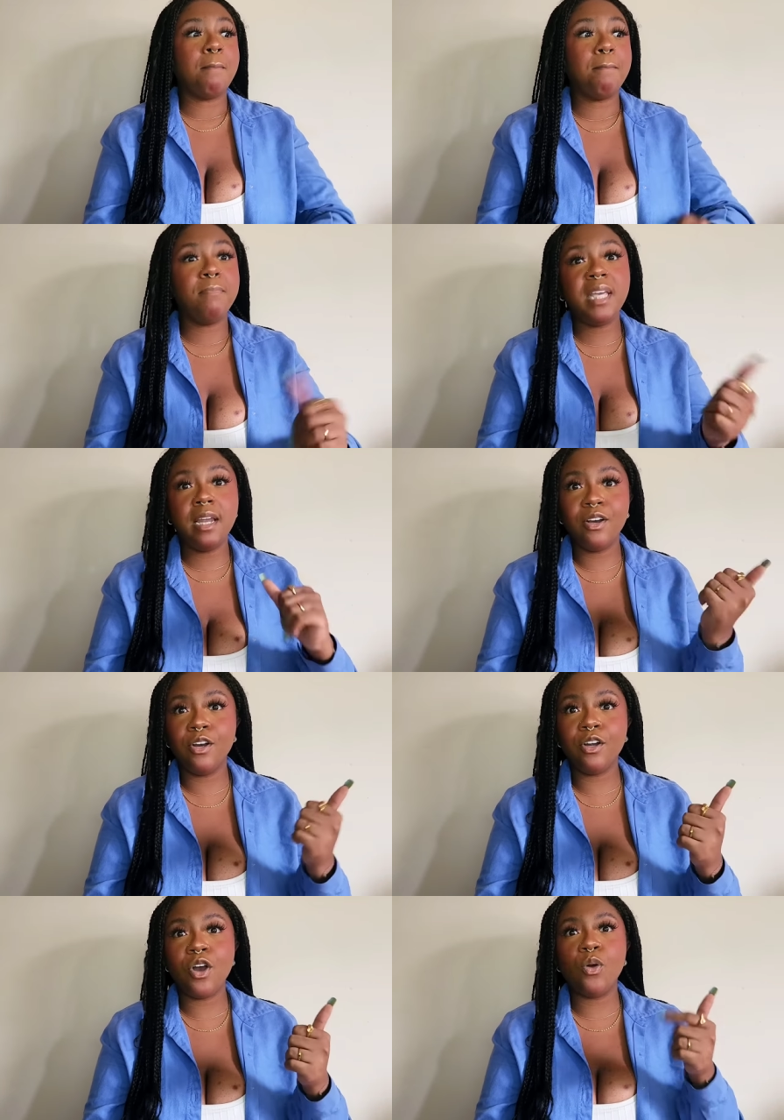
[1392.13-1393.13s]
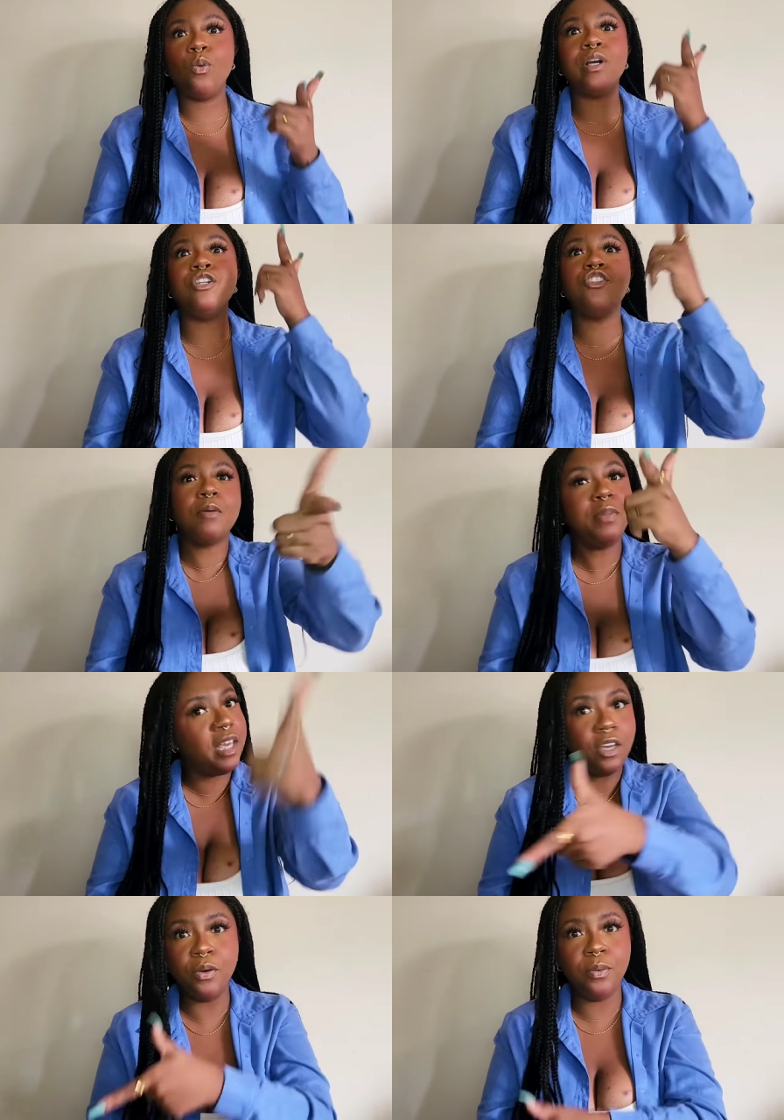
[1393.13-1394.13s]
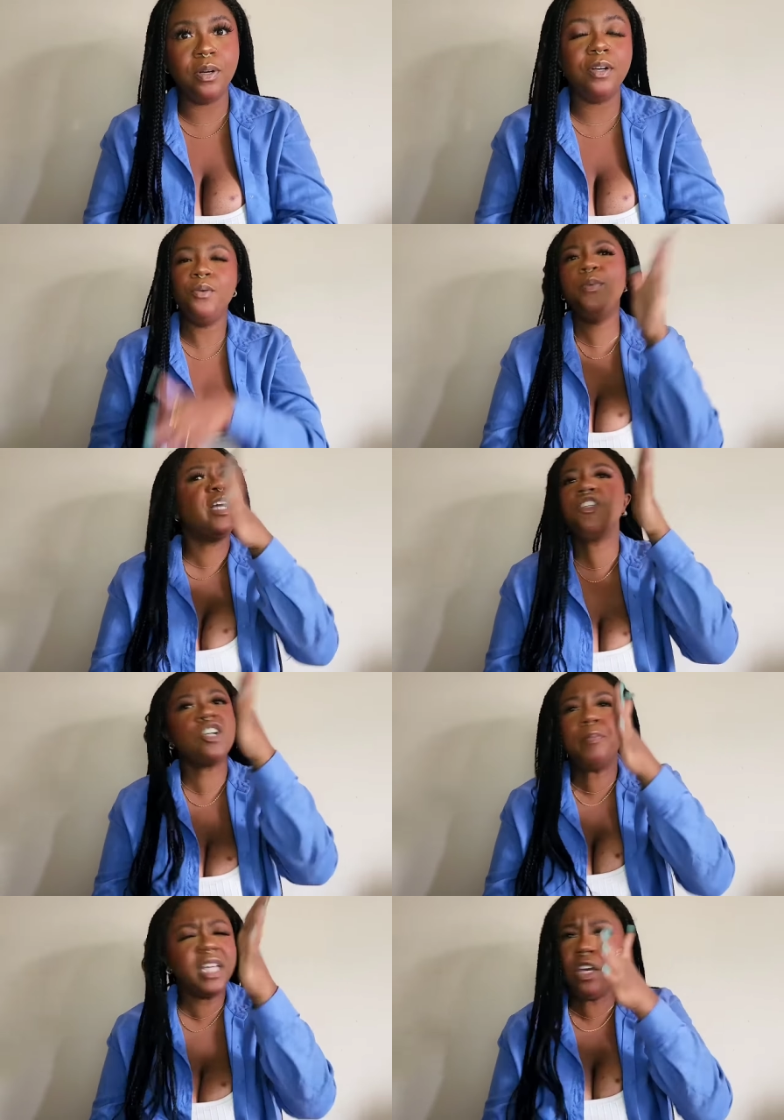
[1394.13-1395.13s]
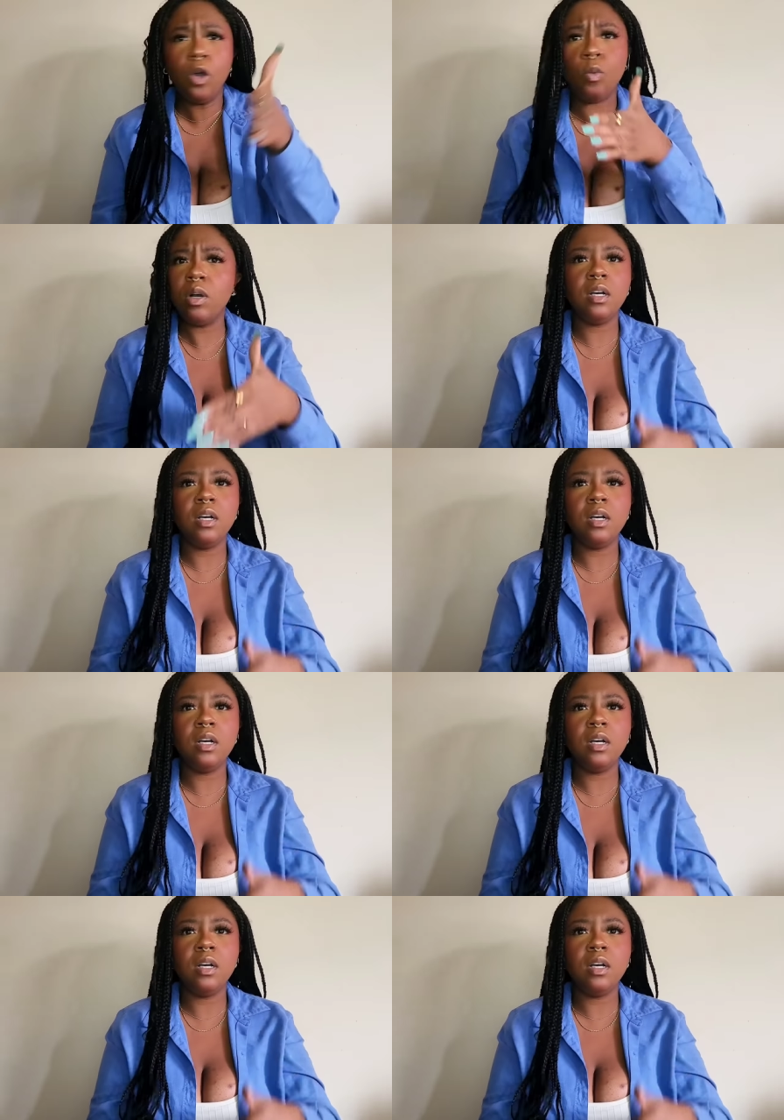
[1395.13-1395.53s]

Me and her, we're jumping you. We are jumping you.